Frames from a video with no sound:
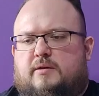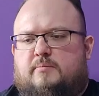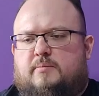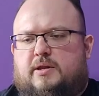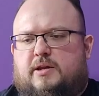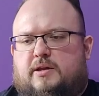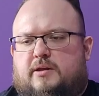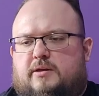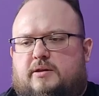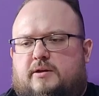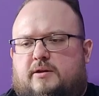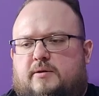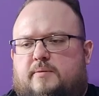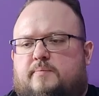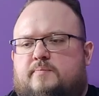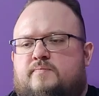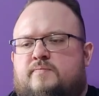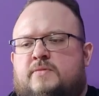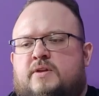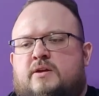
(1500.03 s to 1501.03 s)
a minute here.
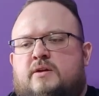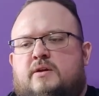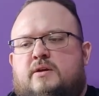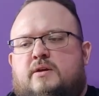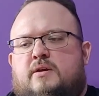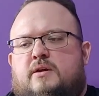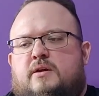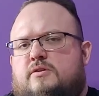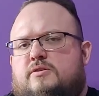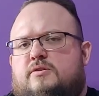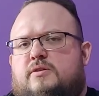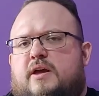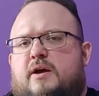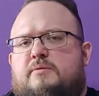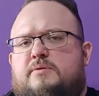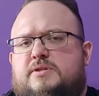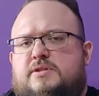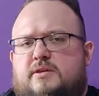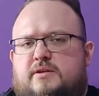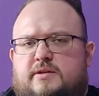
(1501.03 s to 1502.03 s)
So that
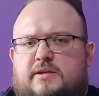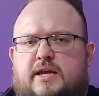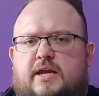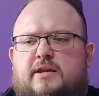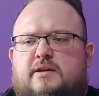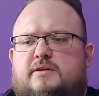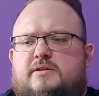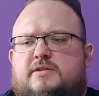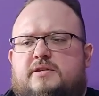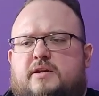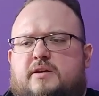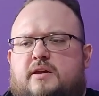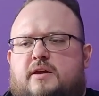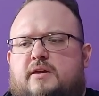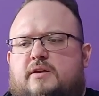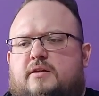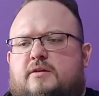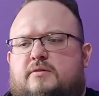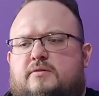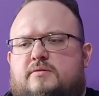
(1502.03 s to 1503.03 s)
was the data set I
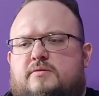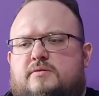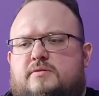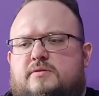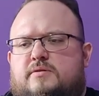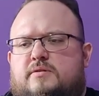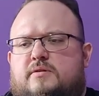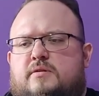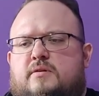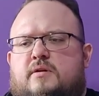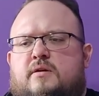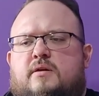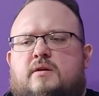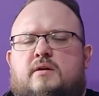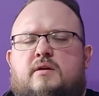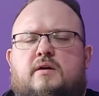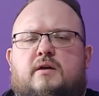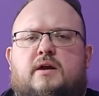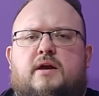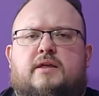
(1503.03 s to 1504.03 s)
used.
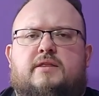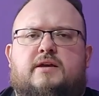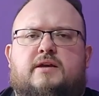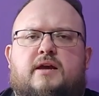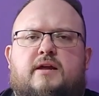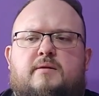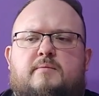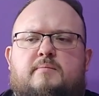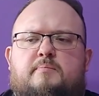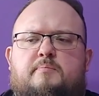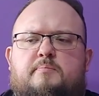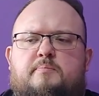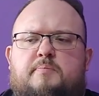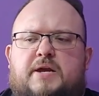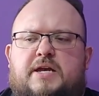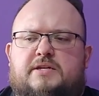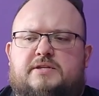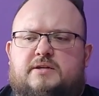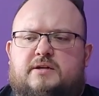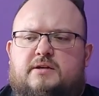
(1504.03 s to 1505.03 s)
And then
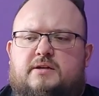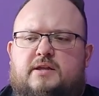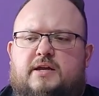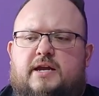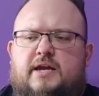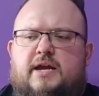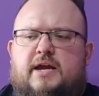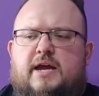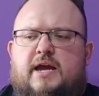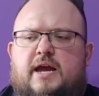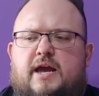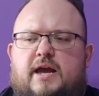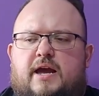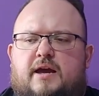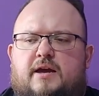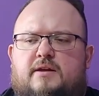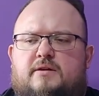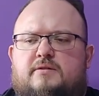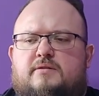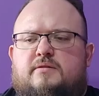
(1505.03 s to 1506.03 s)
basically I
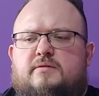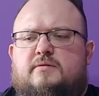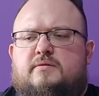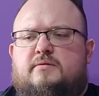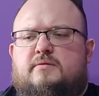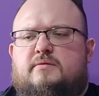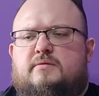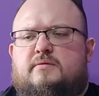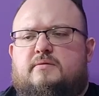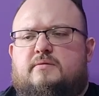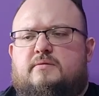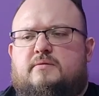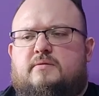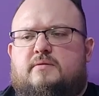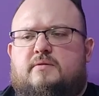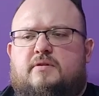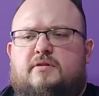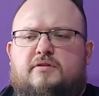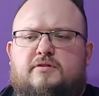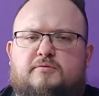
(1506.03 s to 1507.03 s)
had
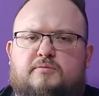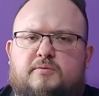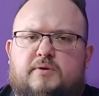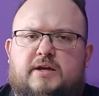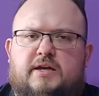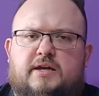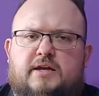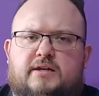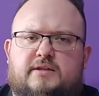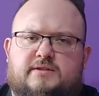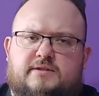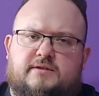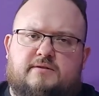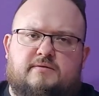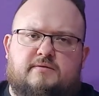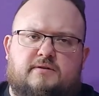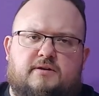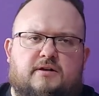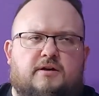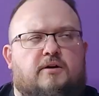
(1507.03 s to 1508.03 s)
three,
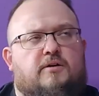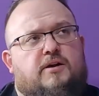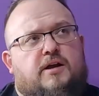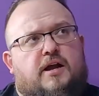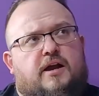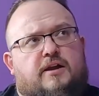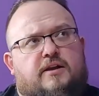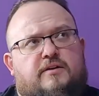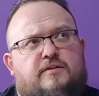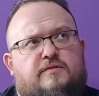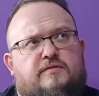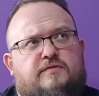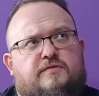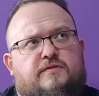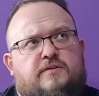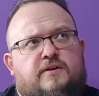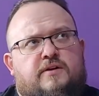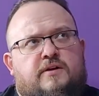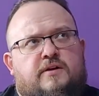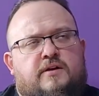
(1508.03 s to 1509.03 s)
kind of
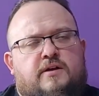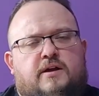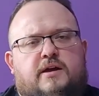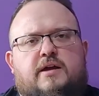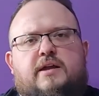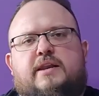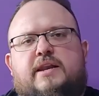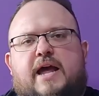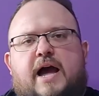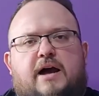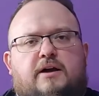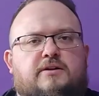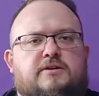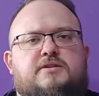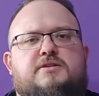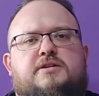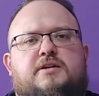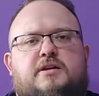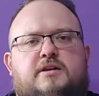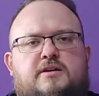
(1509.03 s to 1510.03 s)

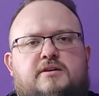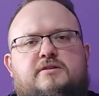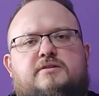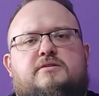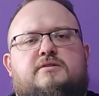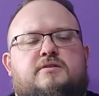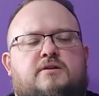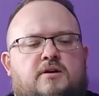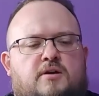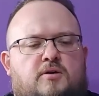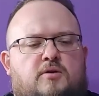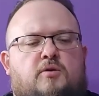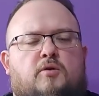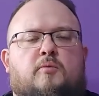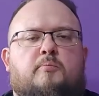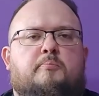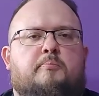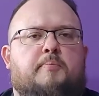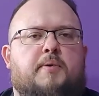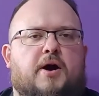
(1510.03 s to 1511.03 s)
analyses
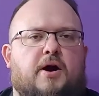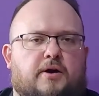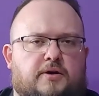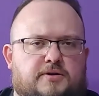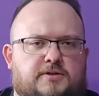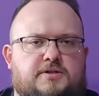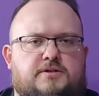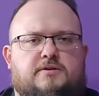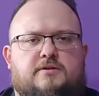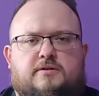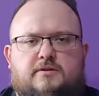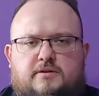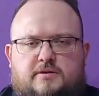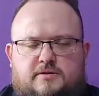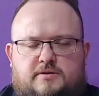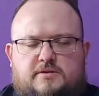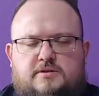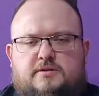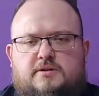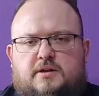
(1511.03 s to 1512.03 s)
or parts to
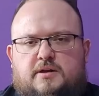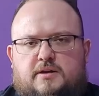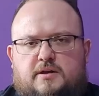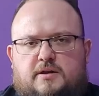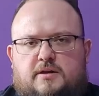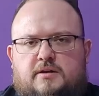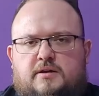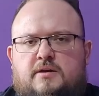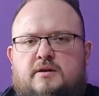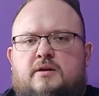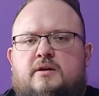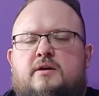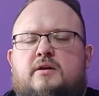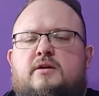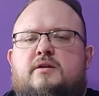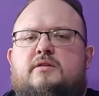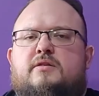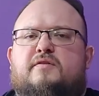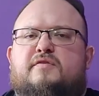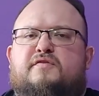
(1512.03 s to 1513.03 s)
this study.
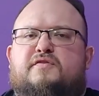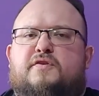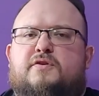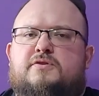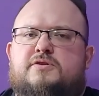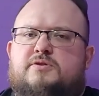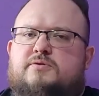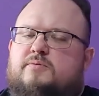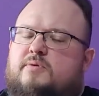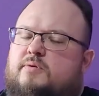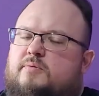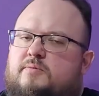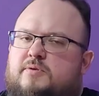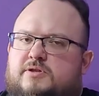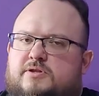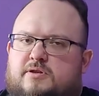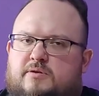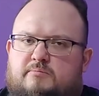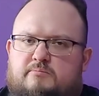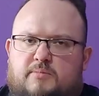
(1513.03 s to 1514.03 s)
The first one
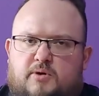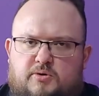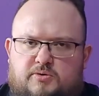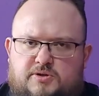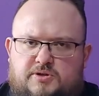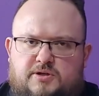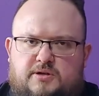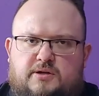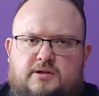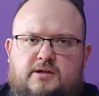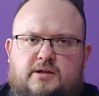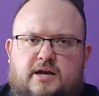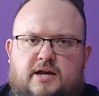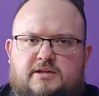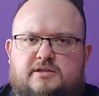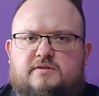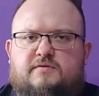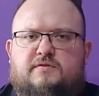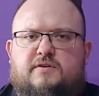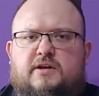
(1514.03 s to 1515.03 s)
was the motion
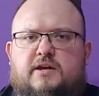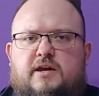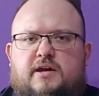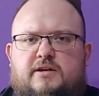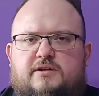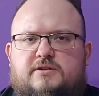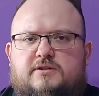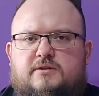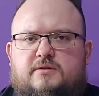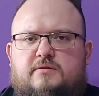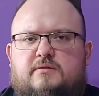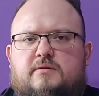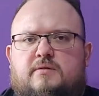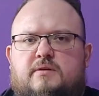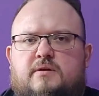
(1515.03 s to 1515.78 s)
classification.